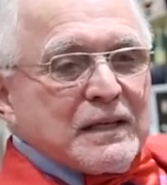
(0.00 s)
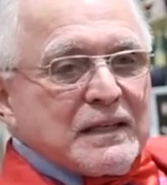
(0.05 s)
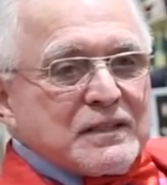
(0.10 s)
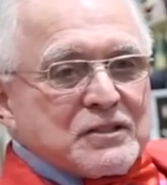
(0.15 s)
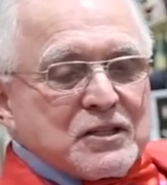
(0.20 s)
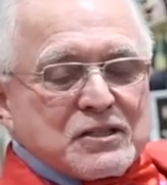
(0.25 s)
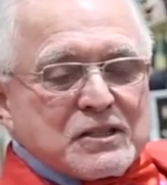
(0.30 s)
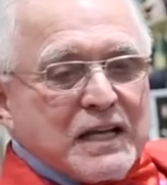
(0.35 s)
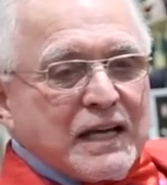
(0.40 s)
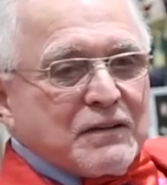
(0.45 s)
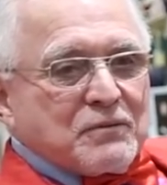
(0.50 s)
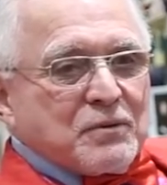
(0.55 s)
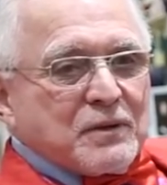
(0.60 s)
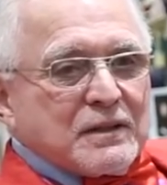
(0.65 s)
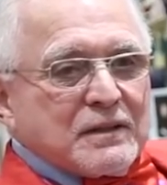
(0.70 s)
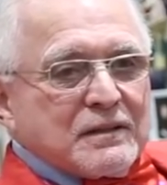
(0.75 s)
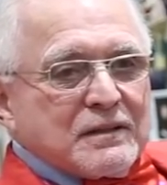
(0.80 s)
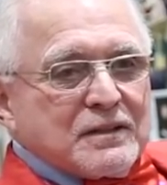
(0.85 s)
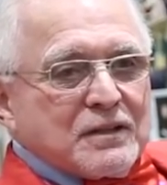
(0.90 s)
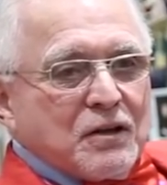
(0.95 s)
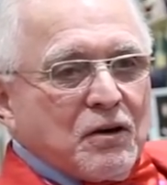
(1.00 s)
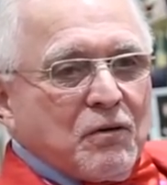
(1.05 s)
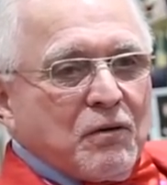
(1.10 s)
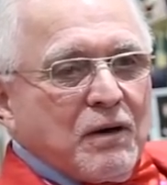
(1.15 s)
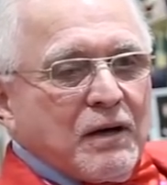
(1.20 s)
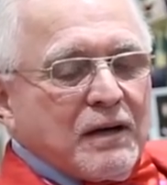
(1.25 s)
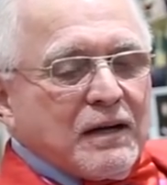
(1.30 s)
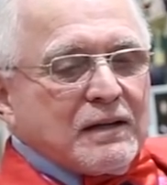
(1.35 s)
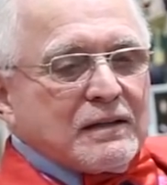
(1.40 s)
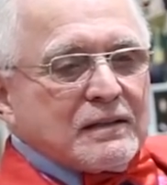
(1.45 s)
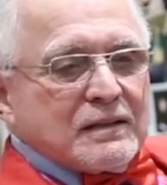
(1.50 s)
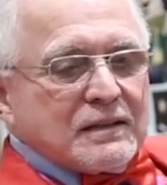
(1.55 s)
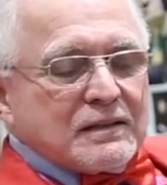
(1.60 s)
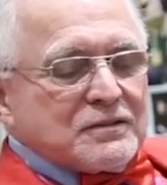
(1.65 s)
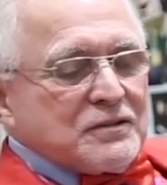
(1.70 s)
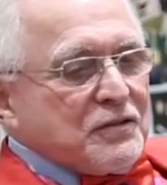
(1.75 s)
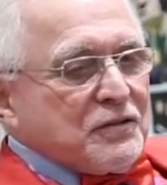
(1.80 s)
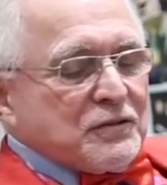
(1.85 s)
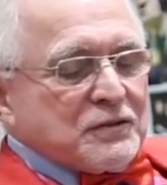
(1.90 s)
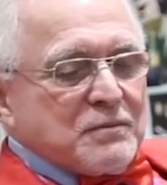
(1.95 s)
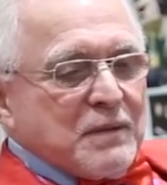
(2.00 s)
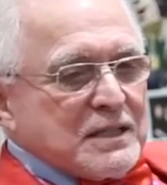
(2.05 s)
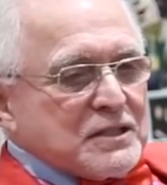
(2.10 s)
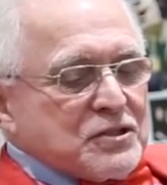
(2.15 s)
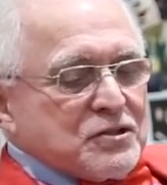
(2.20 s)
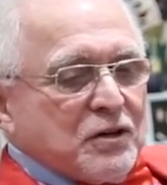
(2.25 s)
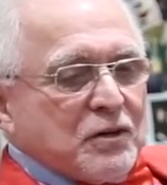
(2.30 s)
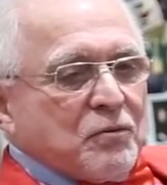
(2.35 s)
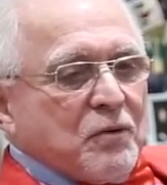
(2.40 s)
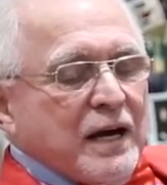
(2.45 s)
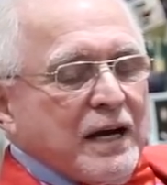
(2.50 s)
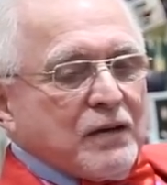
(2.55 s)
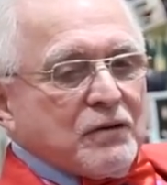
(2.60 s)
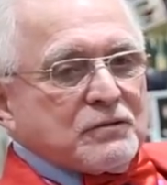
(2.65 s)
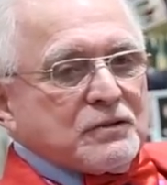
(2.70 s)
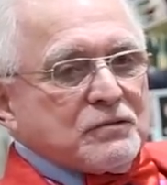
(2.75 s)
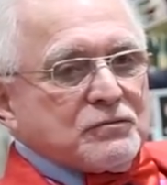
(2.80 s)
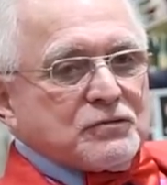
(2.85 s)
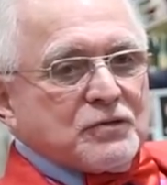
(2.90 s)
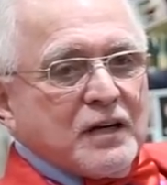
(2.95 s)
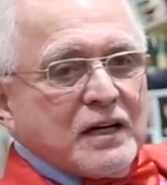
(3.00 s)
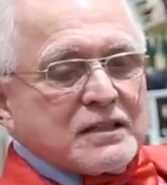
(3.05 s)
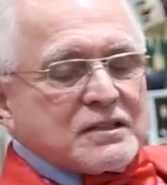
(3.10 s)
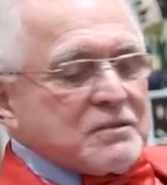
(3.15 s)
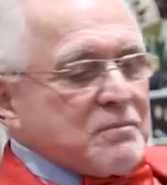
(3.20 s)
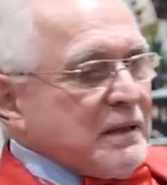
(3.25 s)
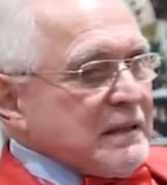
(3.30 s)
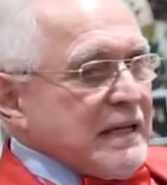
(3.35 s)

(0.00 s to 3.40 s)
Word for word: And just like when, you know, uh, you heard my story why I don't do drugs,